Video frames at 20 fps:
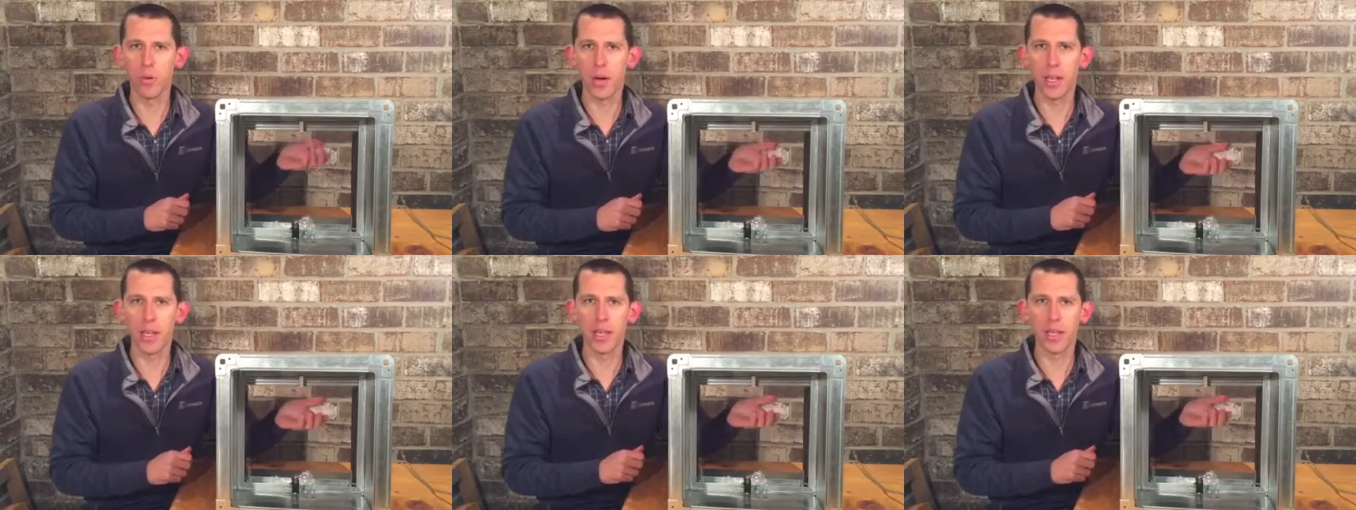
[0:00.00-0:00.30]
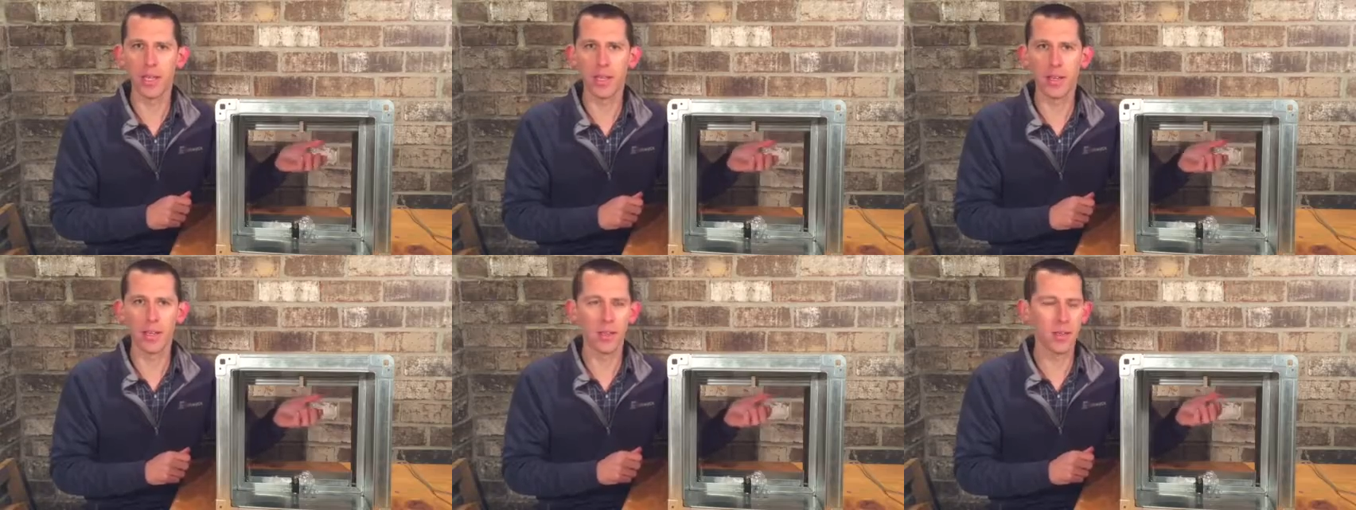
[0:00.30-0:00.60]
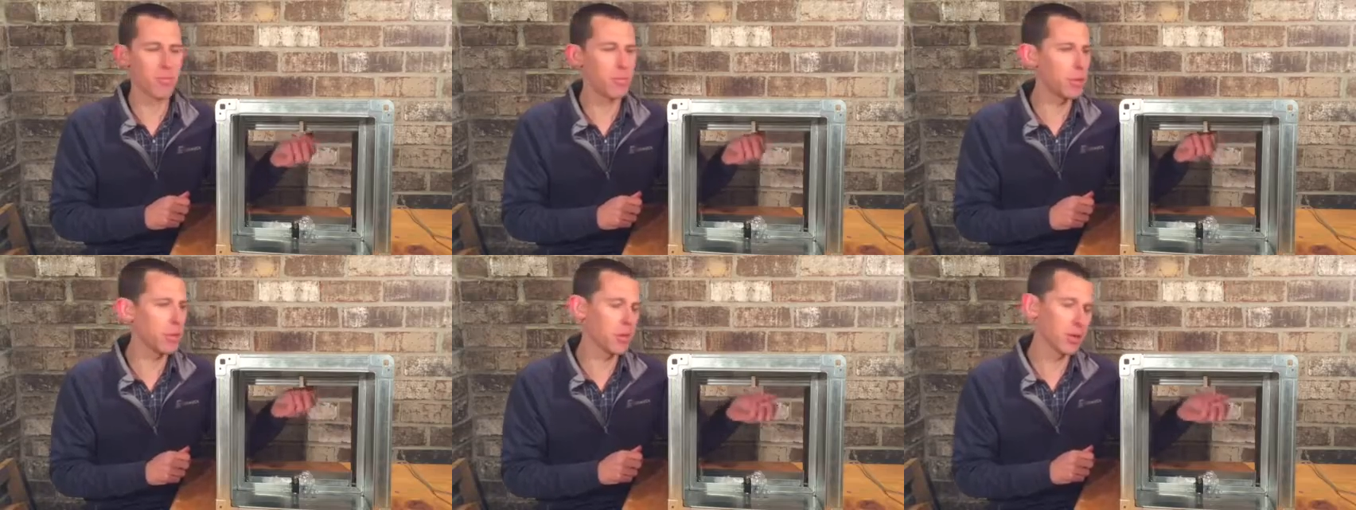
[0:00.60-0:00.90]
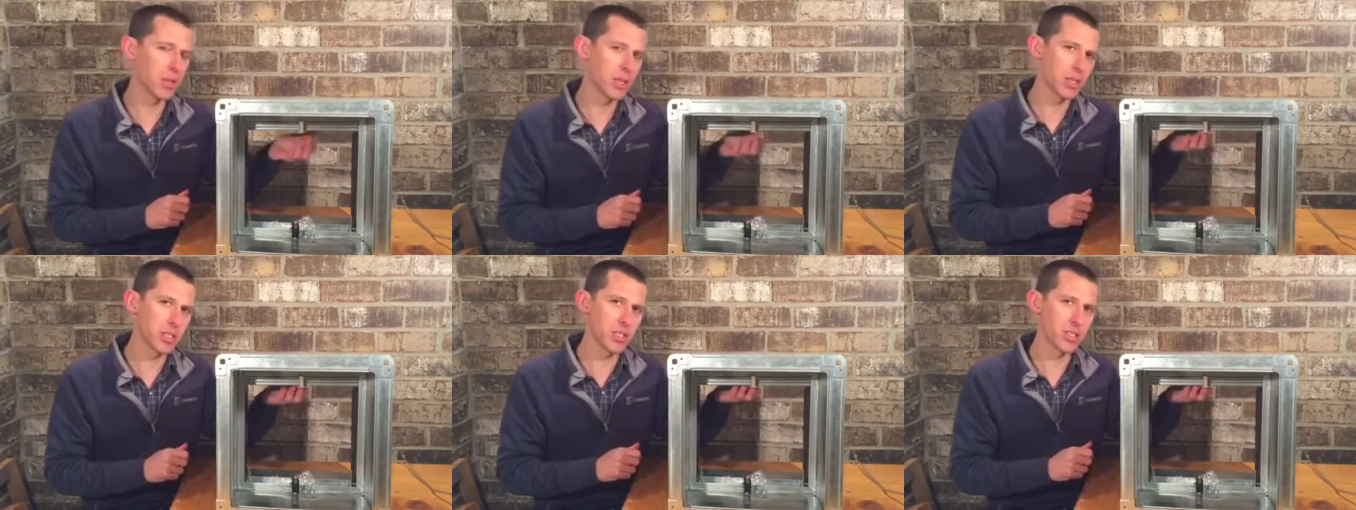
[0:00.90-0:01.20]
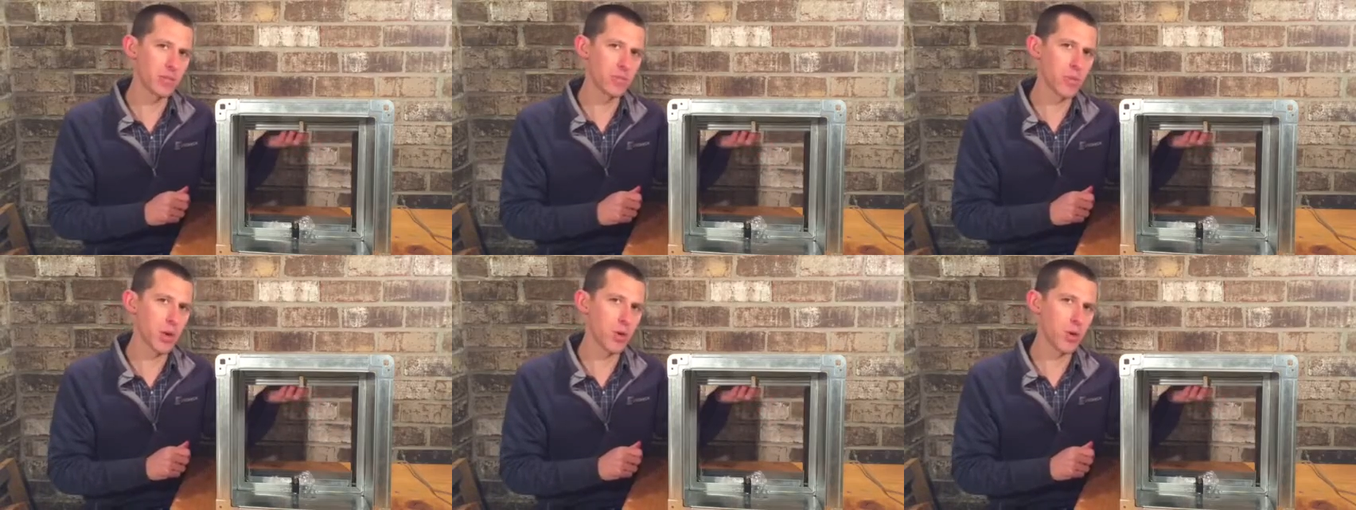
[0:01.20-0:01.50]
breaking into the building and
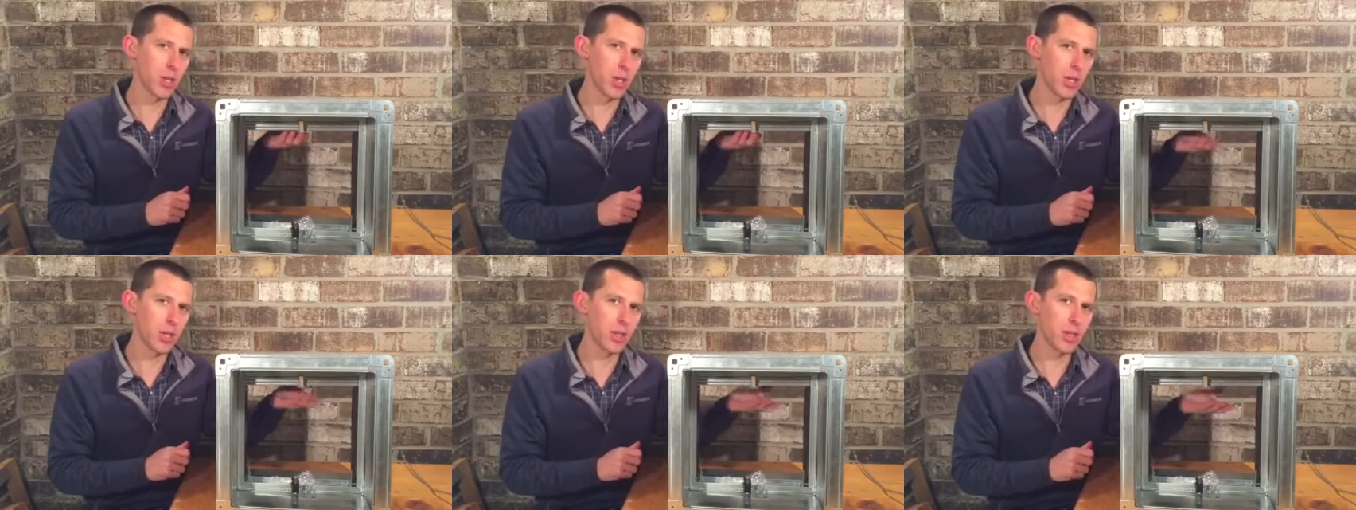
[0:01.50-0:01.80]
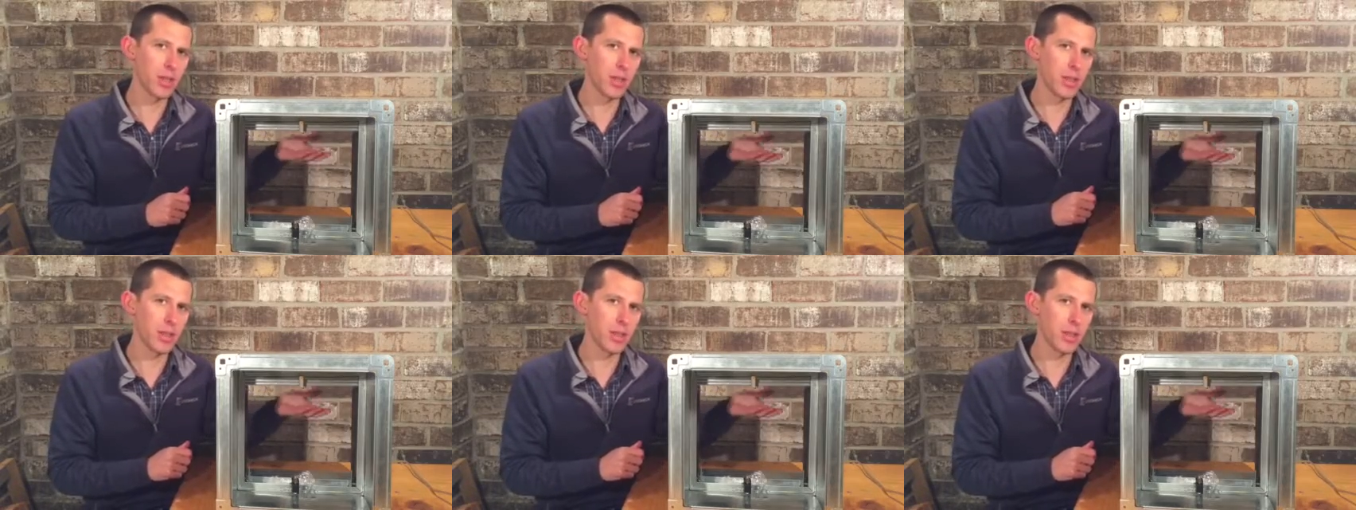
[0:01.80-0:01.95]
smoking